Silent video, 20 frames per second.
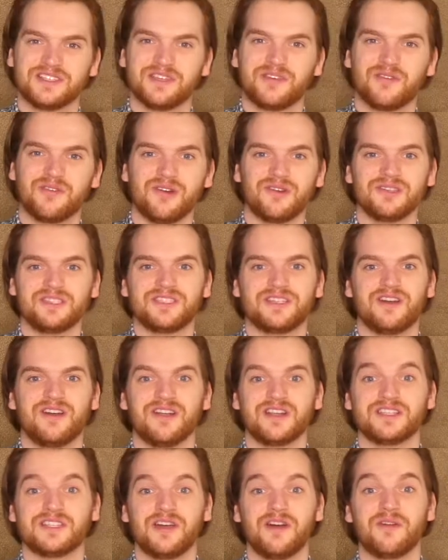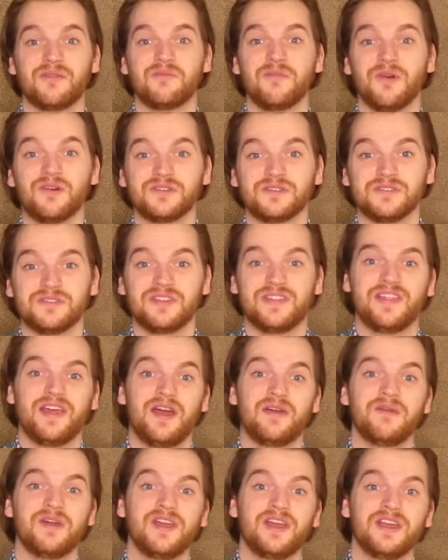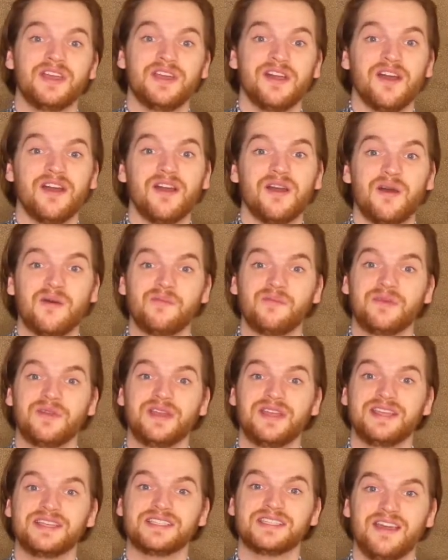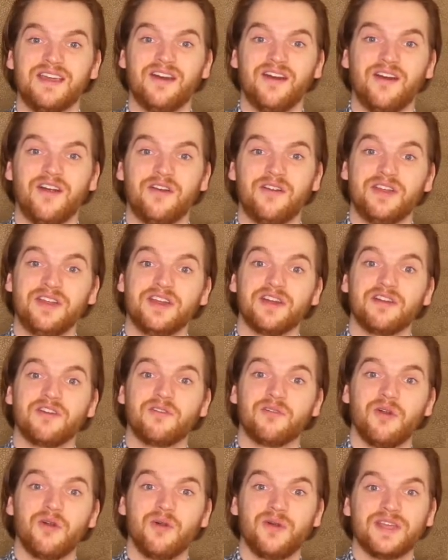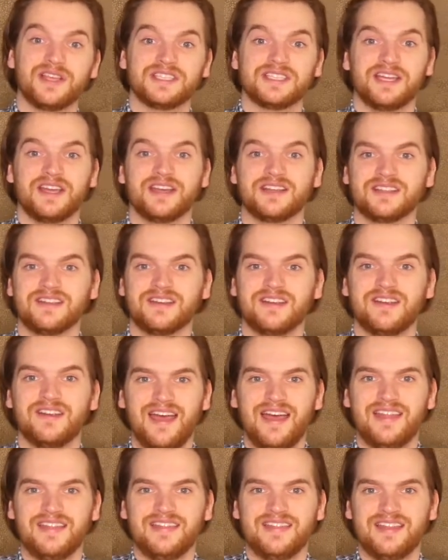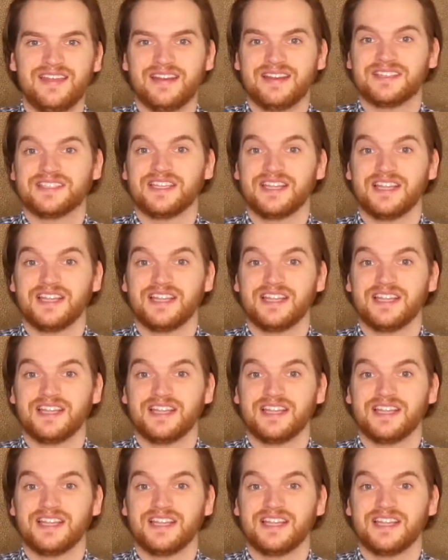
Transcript: growth stocks are most of the time young companies, they are in a growing sector and there's a